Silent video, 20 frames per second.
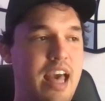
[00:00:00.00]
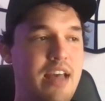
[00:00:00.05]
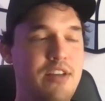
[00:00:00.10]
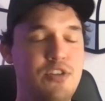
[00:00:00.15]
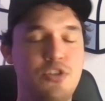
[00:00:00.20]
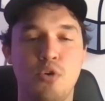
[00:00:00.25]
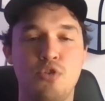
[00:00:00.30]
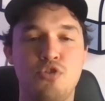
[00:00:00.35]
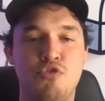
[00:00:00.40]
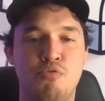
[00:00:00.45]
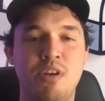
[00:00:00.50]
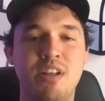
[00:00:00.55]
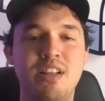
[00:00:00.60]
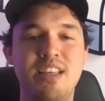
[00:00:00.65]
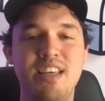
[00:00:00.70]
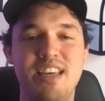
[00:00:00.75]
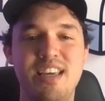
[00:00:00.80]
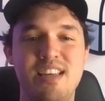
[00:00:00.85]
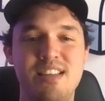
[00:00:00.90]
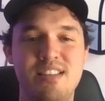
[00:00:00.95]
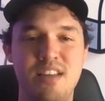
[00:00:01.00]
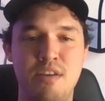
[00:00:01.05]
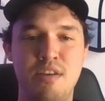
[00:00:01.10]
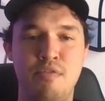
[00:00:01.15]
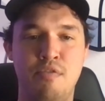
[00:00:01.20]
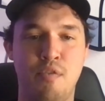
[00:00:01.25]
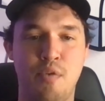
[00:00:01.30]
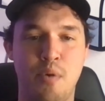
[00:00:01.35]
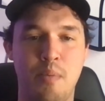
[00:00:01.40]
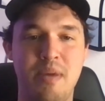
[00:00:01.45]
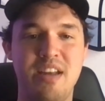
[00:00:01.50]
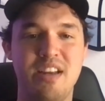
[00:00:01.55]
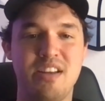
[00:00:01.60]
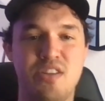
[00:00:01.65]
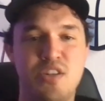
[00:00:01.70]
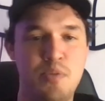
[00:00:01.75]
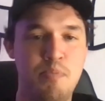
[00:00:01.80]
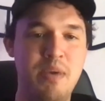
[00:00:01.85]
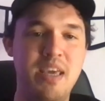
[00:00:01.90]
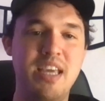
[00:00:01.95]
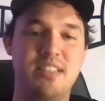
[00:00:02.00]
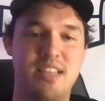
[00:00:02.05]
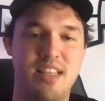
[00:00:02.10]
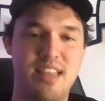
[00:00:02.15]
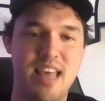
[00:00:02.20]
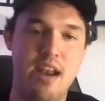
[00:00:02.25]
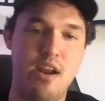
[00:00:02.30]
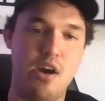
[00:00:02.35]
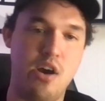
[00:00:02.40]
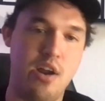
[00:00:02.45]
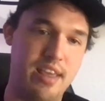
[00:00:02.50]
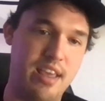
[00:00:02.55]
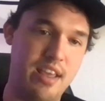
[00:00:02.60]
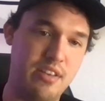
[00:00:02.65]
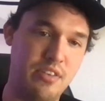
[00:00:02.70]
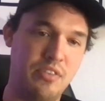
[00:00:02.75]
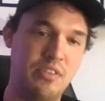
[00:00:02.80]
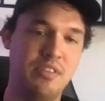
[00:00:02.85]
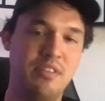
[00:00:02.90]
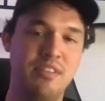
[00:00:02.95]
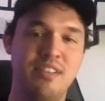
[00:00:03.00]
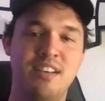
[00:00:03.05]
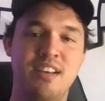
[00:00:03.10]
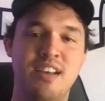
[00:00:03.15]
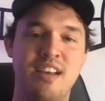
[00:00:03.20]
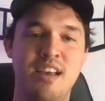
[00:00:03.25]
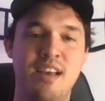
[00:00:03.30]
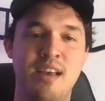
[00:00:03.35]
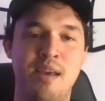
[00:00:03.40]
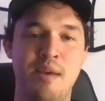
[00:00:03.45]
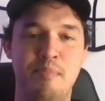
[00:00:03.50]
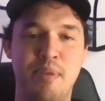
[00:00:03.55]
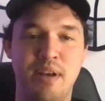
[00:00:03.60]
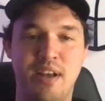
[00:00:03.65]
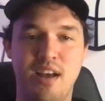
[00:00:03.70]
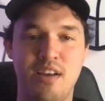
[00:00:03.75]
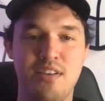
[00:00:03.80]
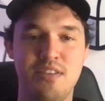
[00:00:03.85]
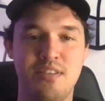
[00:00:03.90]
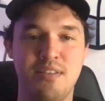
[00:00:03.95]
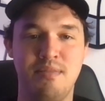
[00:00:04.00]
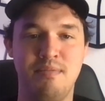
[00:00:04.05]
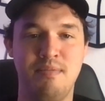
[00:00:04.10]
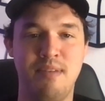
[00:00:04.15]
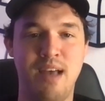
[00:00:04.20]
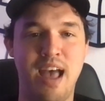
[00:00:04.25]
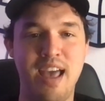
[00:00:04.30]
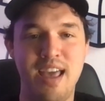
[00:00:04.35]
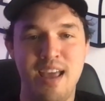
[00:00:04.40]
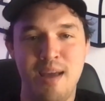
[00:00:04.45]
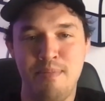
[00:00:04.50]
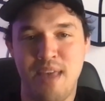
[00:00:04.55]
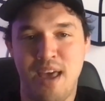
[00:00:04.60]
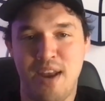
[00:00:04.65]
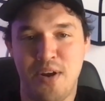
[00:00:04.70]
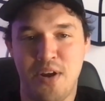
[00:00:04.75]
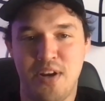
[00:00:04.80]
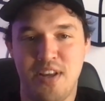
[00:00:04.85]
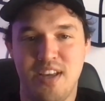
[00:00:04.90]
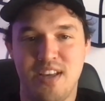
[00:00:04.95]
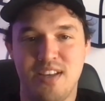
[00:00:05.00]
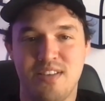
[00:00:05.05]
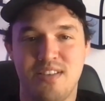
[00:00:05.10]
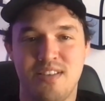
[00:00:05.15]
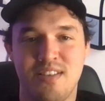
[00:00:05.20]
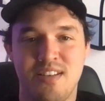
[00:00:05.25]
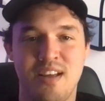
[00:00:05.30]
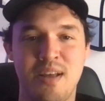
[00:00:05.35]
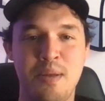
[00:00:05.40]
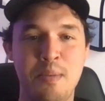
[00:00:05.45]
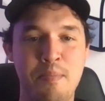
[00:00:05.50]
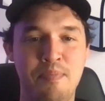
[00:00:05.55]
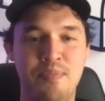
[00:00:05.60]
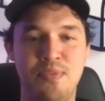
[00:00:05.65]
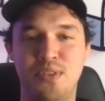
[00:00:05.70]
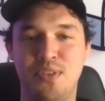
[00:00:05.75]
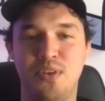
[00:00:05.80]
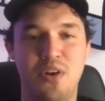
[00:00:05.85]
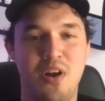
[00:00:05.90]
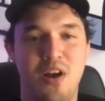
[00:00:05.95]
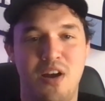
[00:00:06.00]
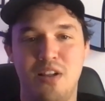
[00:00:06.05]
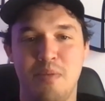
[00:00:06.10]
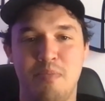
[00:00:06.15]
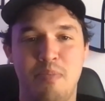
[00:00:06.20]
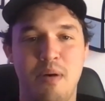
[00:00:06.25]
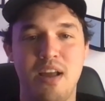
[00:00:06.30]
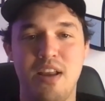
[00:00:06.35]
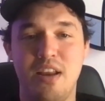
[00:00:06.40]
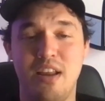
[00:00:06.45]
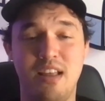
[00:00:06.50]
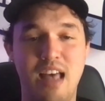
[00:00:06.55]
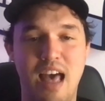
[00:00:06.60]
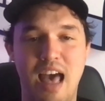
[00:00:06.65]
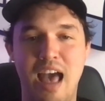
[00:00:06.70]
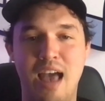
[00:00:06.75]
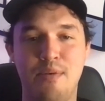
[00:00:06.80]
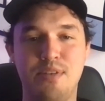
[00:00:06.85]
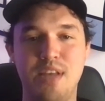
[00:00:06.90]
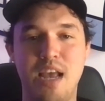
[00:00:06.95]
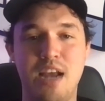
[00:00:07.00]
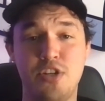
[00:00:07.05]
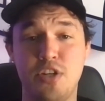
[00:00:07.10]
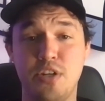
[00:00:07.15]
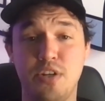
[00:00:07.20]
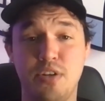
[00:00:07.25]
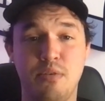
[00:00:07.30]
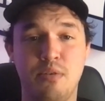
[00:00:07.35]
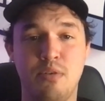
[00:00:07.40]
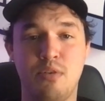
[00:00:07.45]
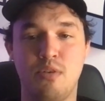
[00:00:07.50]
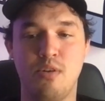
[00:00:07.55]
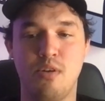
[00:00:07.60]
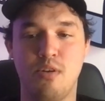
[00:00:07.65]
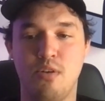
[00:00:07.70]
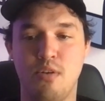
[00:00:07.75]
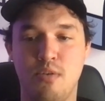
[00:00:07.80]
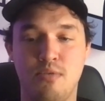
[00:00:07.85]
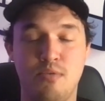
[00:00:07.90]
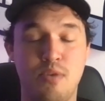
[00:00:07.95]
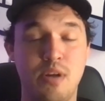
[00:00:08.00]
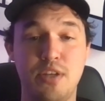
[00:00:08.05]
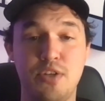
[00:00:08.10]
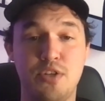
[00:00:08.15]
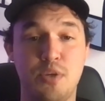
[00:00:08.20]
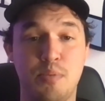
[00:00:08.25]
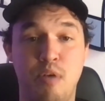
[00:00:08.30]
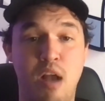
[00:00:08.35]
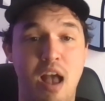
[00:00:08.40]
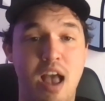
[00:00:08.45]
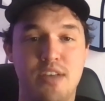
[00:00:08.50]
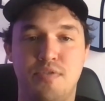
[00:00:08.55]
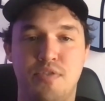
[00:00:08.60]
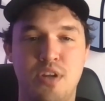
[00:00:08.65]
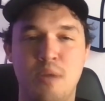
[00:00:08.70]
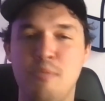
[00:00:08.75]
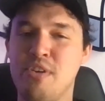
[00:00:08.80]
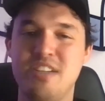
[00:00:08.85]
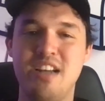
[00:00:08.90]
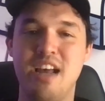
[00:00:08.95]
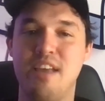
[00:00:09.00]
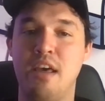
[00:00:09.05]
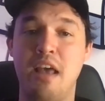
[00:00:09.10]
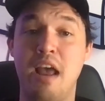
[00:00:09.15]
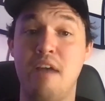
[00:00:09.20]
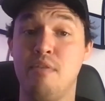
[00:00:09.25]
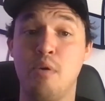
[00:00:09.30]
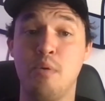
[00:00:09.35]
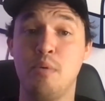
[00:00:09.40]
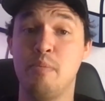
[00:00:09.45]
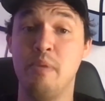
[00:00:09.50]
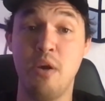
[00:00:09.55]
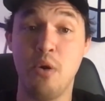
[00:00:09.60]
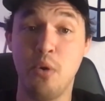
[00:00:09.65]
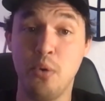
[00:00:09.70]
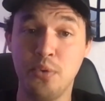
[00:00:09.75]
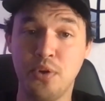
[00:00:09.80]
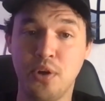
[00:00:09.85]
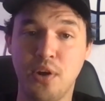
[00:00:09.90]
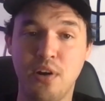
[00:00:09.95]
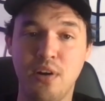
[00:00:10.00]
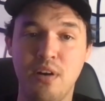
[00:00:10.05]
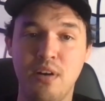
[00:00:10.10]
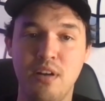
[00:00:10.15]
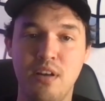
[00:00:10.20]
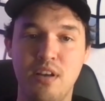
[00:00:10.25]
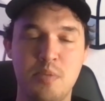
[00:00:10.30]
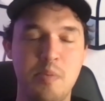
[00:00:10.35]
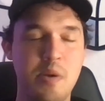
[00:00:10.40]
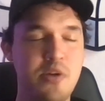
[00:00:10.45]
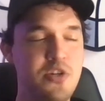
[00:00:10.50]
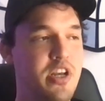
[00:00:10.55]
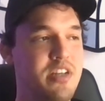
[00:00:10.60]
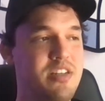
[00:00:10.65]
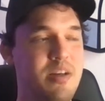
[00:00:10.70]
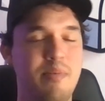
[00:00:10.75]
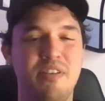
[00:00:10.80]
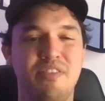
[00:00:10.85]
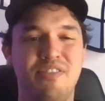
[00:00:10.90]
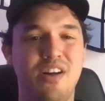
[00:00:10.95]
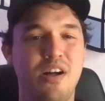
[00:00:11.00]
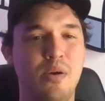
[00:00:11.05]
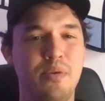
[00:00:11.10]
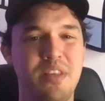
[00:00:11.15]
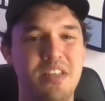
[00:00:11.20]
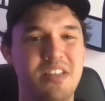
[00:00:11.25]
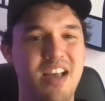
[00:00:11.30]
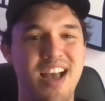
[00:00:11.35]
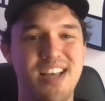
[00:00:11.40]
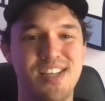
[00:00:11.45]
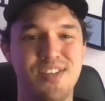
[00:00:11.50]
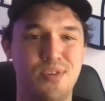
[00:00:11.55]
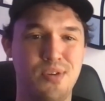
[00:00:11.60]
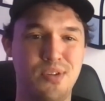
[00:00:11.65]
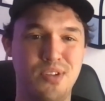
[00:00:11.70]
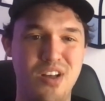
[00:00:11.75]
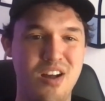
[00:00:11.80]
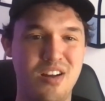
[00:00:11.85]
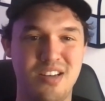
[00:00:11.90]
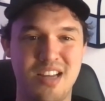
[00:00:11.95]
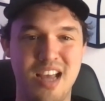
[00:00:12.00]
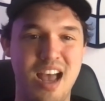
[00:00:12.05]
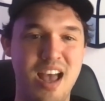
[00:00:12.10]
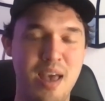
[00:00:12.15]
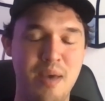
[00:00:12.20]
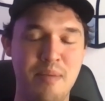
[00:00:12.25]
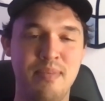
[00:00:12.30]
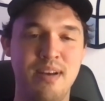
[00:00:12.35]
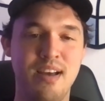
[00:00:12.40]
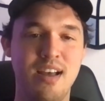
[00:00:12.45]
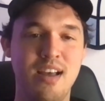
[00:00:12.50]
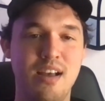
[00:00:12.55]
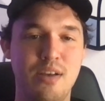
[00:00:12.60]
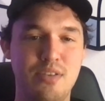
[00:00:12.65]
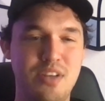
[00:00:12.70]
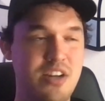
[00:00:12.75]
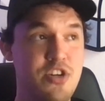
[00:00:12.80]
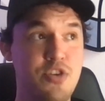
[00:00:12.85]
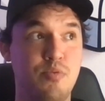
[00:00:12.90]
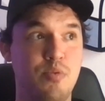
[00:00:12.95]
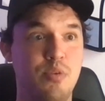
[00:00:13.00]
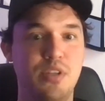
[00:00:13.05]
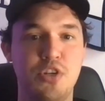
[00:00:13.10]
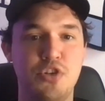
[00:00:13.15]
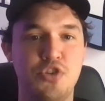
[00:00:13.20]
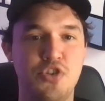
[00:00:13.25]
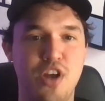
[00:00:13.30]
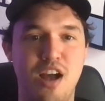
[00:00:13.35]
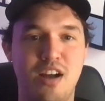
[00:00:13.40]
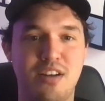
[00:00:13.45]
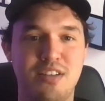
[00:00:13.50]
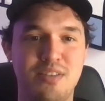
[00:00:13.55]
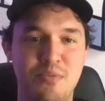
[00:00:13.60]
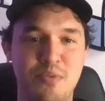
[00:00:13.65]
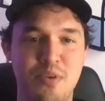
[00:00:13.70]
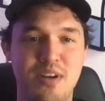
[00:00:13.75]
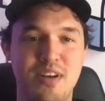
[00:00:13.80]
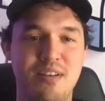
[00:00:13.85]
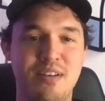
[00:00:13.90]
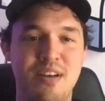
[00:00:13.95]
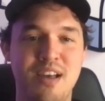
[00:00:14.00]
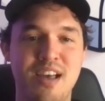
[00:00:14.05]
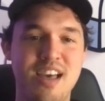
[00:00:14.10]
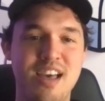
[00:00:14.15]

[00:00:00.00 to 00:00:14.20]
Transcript: And so it's really easy for me to speak to that audience because I am that audience. They're all a bunch. I was actually really surprised. For some reason, I thought everyone would be older, especially because I've been following these guys for a long time. I was actually really shocked when